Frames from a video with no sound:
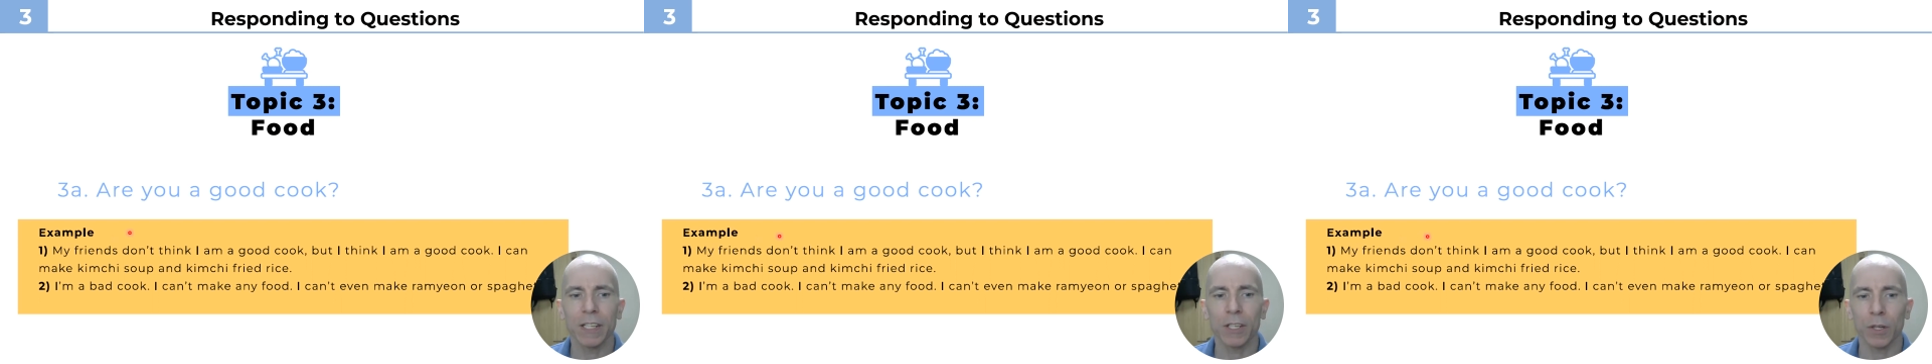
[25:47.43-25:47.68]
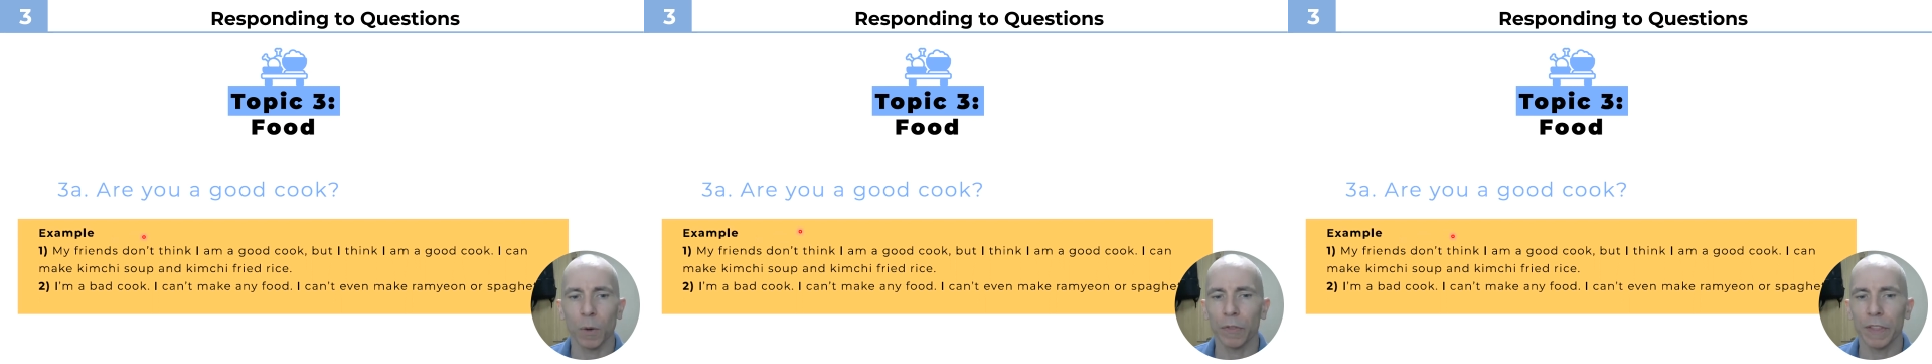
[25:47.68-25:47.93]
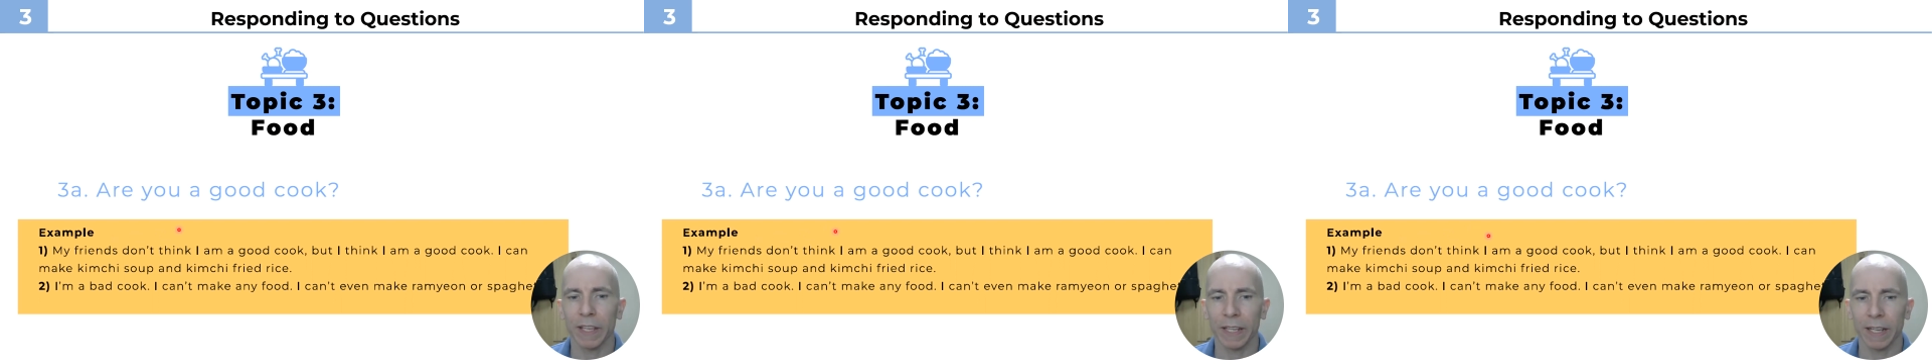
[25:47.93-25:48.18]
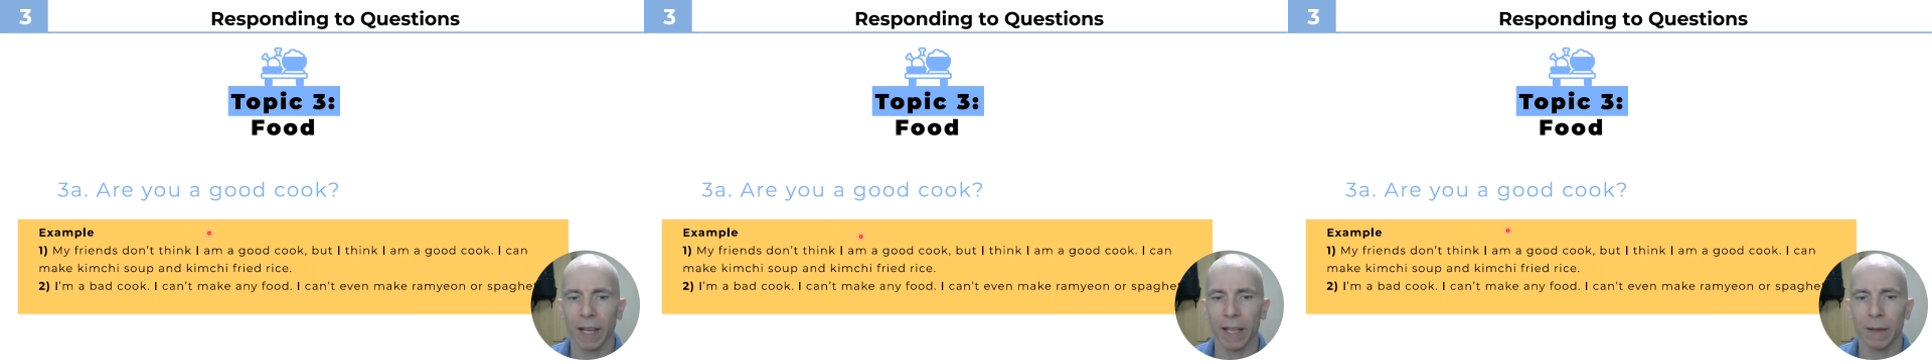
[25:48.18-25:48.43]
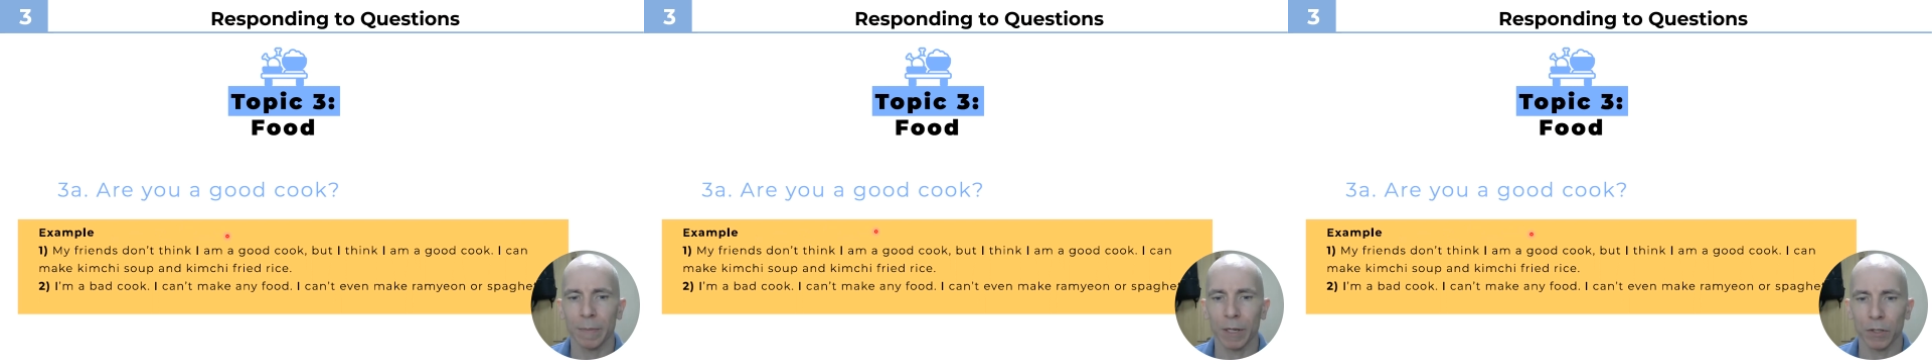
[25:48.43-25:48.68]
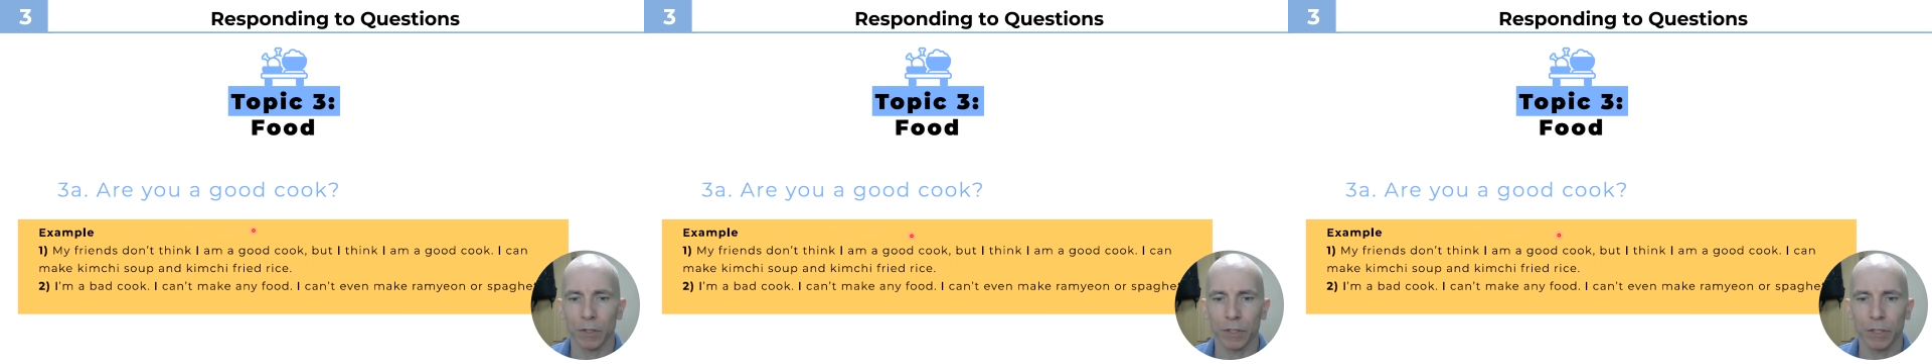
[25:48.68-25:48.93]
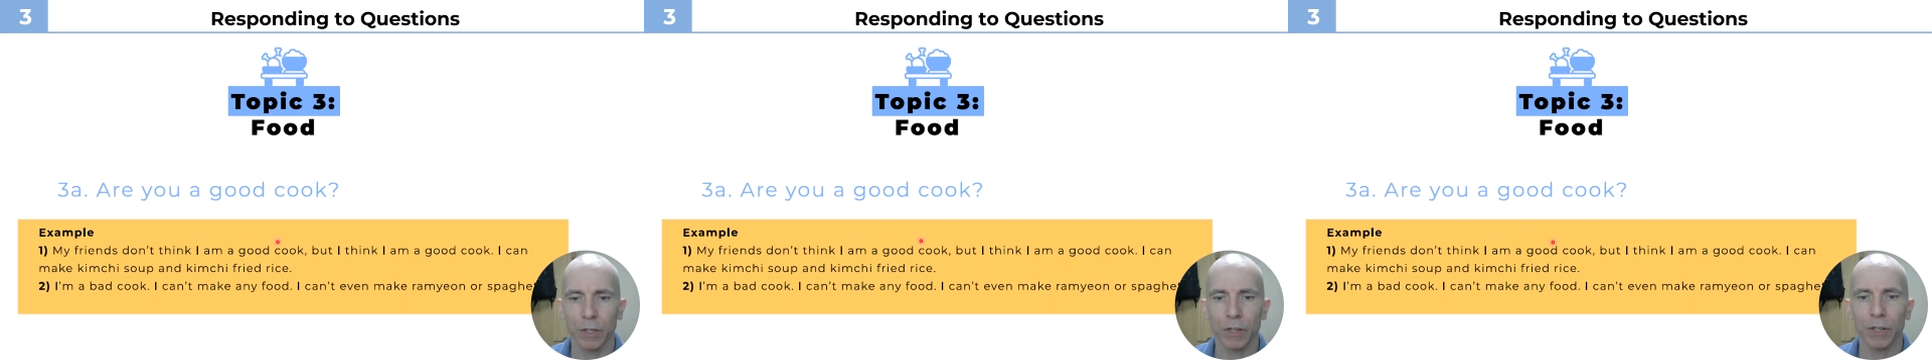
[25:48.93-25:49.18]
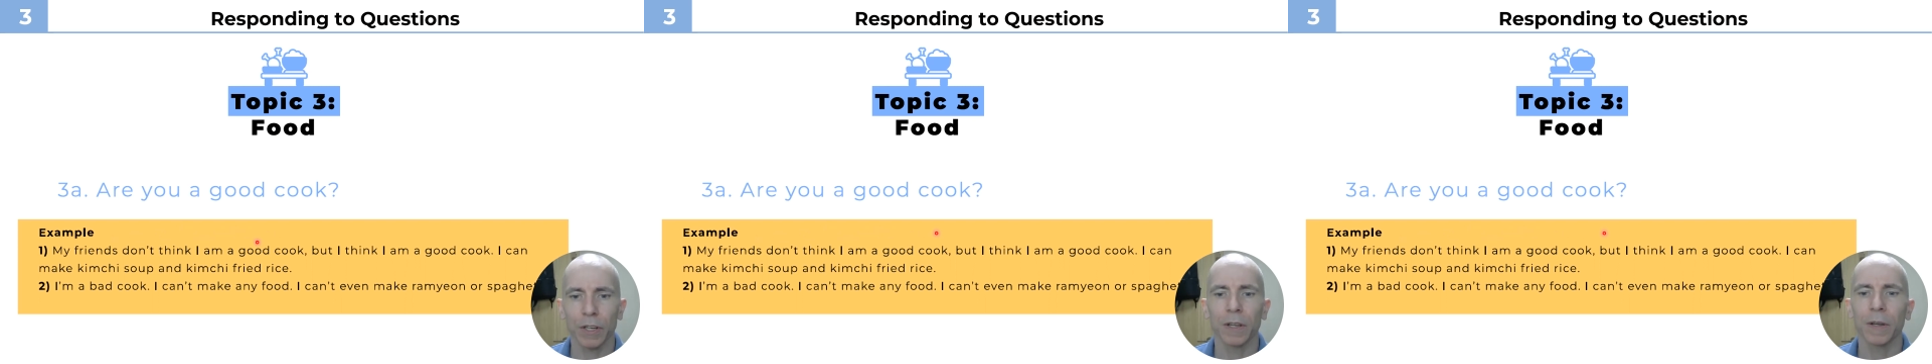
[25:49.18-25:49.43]
don't think I am a good
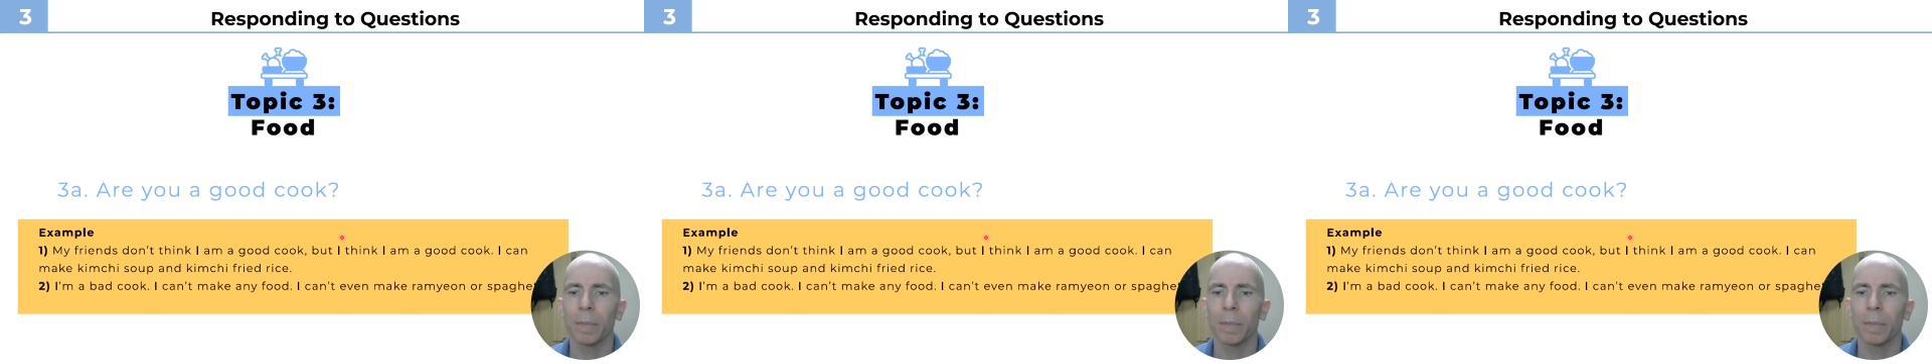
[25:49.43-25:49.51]
cook,